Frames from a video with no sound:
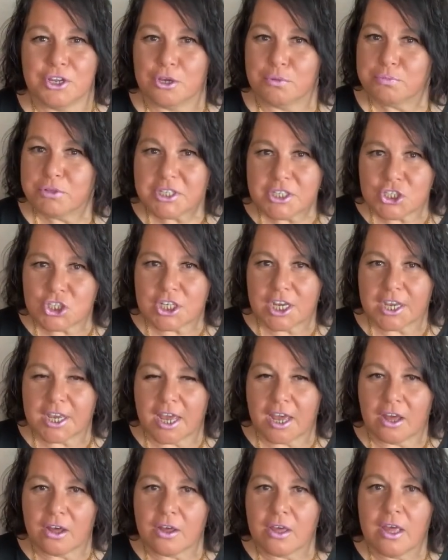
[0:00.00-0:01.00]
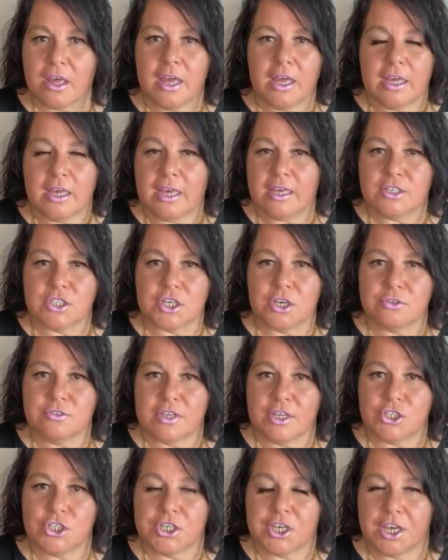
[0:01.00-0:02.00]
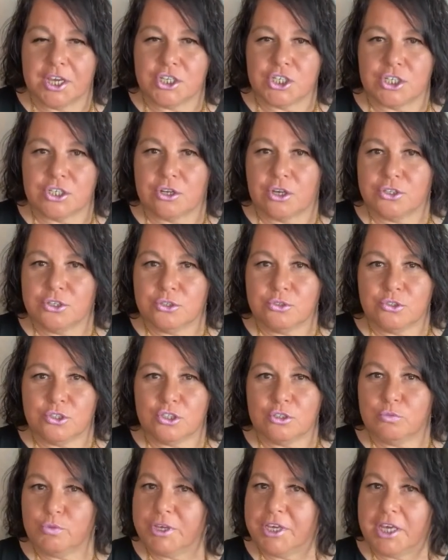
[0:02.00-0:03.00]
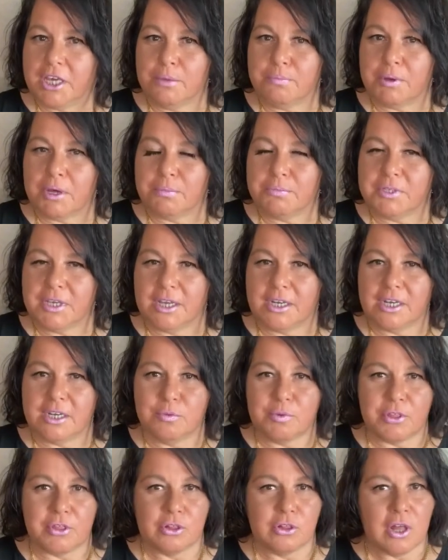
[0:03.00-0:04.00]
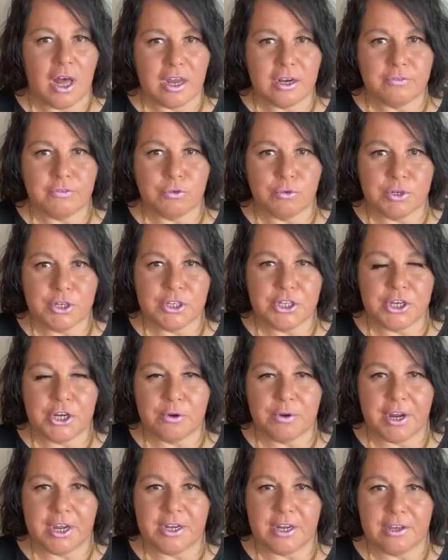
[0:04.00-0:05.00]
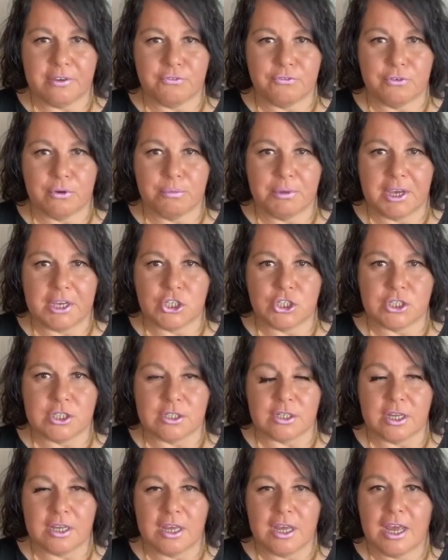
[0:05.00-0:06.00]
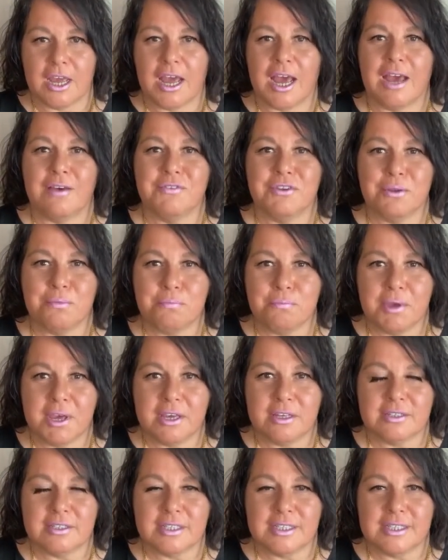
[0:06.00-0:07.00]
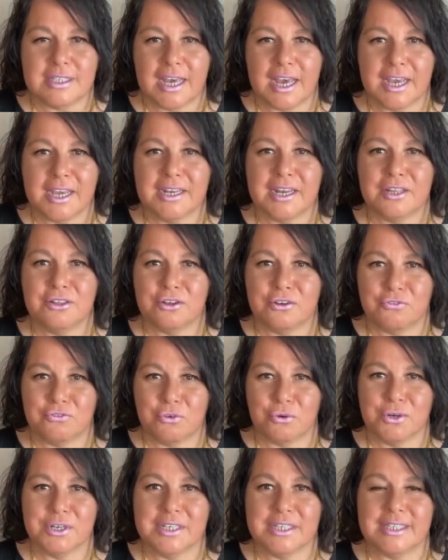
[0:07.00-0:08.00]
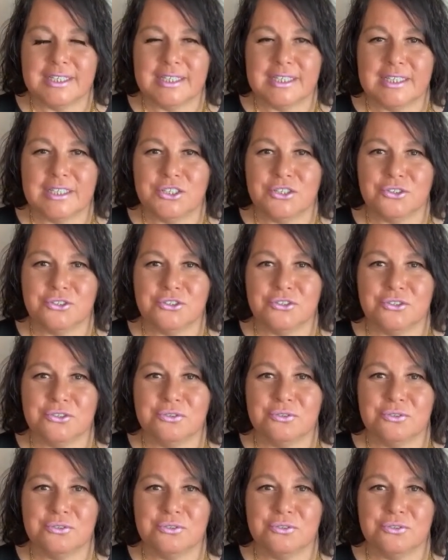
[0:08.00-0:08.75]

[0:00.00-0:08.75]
Please check out East Coast Education on YouTube. We keep updating it with a lot of really great information. Have an amazing day, and I look forward to seeing you soon.